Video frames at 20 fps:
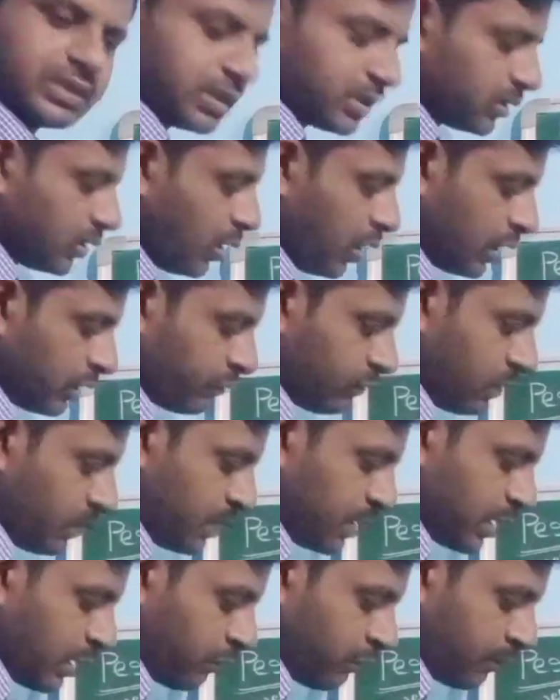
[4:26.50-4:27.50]
the torque
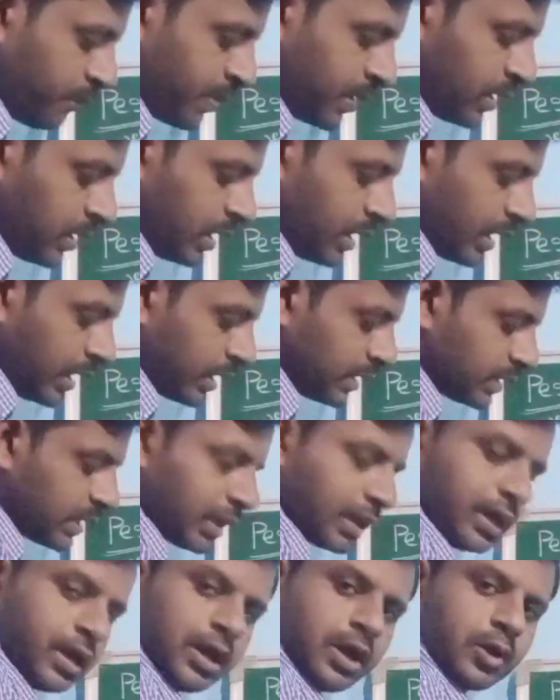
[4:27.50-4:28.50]
will be developing in
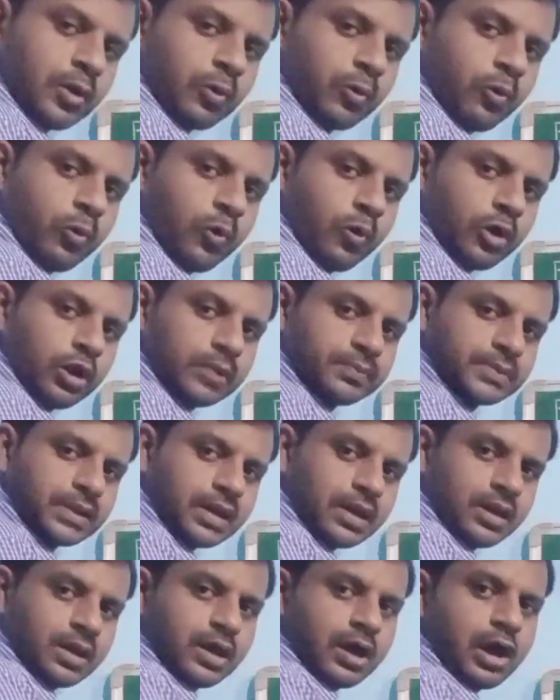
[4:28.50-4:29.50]
the core of
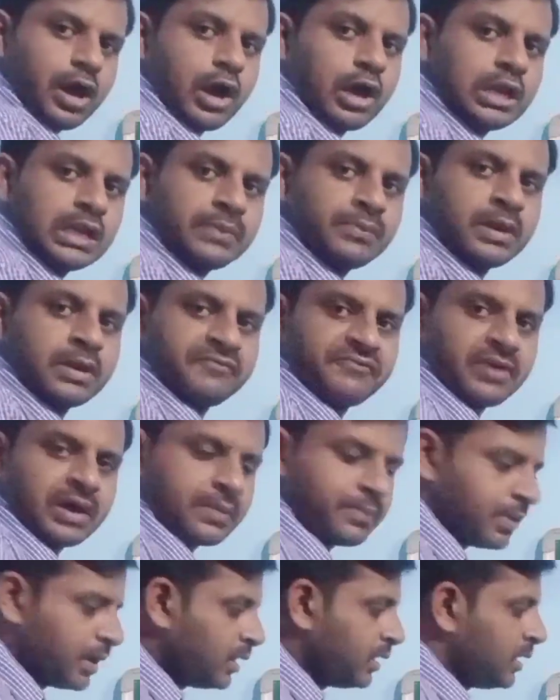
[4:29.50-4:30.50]
the aluminum
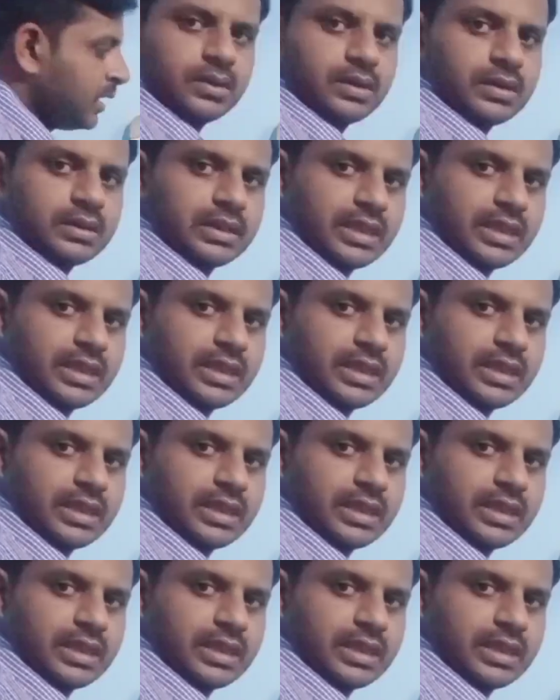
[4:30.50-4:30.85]
former,